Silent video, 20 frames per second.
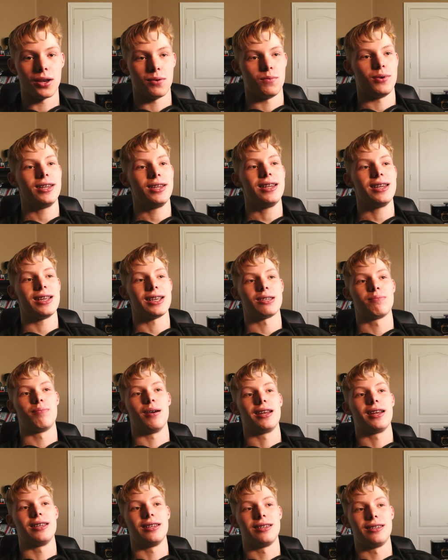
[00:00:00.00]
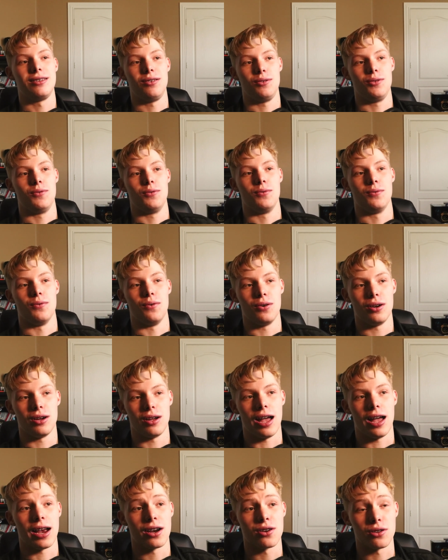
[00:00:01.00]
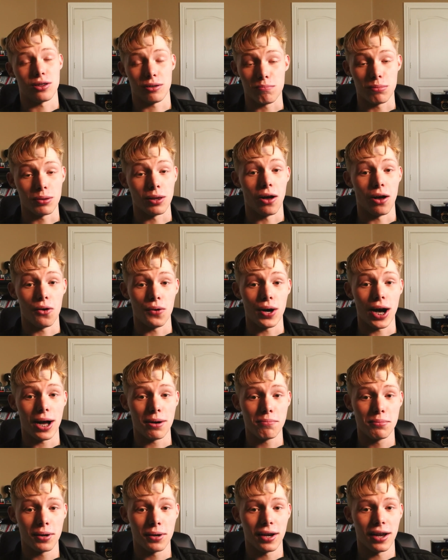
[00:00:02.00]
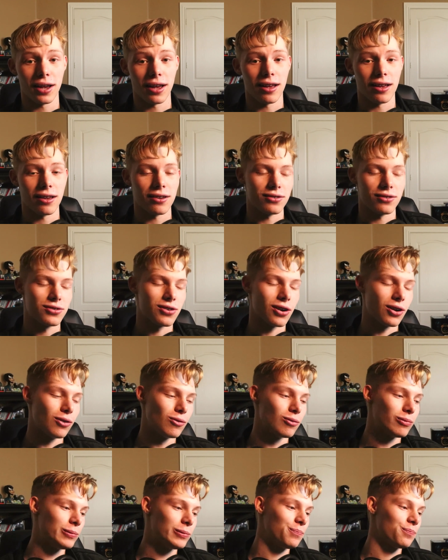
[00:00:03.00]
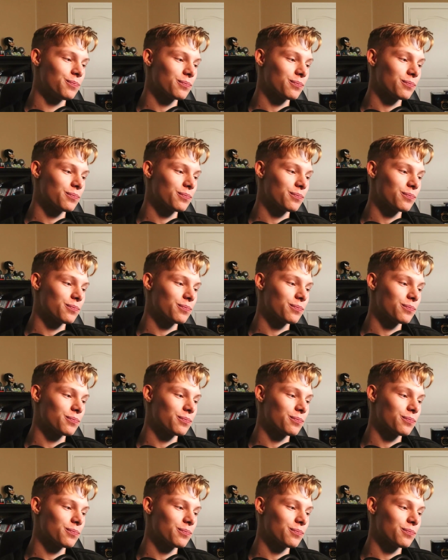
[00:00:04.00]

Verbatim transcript: We didn't expect it to actually blow up. So